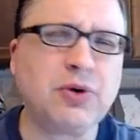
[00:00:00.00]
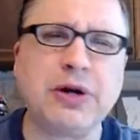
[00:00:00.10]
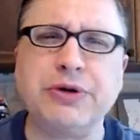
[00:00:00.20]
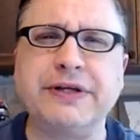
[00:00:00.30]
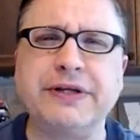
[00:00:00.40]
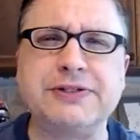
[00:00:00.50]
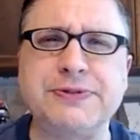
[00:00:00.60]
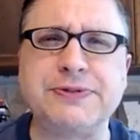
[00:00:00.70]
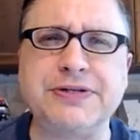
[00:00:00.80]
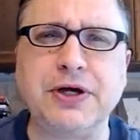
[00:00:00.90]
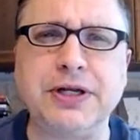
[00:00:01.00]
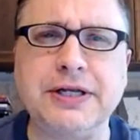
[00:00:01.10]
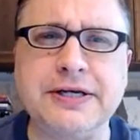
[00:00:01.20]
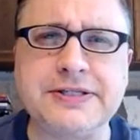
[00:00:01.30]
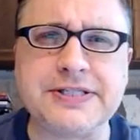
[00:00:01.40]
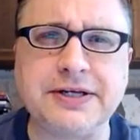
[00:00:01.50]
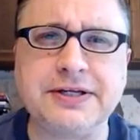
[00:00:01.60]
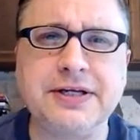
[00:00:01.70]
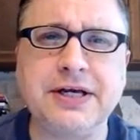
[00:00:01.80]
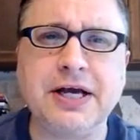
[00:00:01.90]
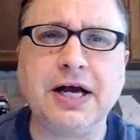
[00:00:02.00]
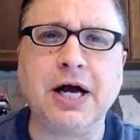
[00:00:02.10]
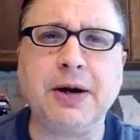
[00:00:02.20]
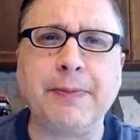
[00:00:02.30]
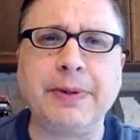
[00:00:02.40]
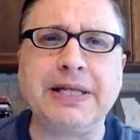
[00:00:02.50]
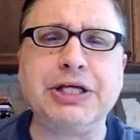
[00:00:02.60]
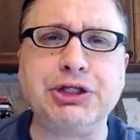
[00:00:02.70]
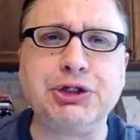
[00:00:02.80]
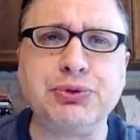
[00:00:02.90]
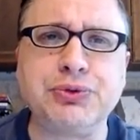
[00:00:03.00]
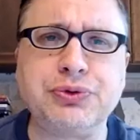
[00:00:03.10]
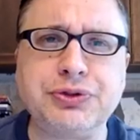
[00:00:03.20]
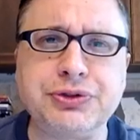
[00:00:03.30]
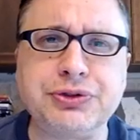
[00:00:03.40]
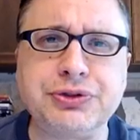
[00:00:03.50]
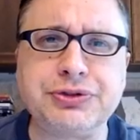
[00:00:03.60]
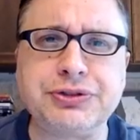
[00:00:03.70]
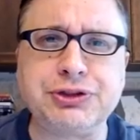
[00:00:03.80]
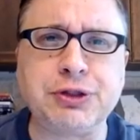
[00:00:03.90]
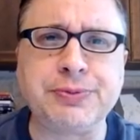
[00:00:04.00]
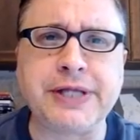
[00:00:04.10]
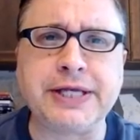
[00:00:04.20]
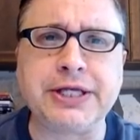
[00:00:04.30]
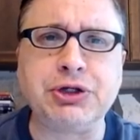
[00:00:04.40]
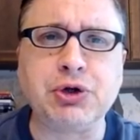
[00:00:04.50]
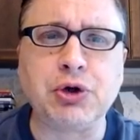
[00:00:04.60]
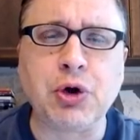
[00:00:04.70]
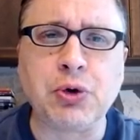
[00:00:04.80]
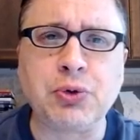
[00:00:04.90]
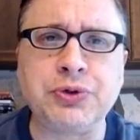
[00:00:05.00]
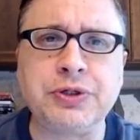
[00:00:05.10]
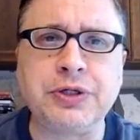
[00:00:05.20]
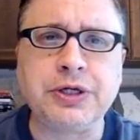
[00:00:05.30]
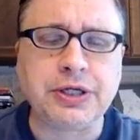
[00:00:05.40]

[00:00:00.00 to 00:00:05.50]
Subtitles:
I won't even get specific on it. How's that? I'm going to let you determine that in your own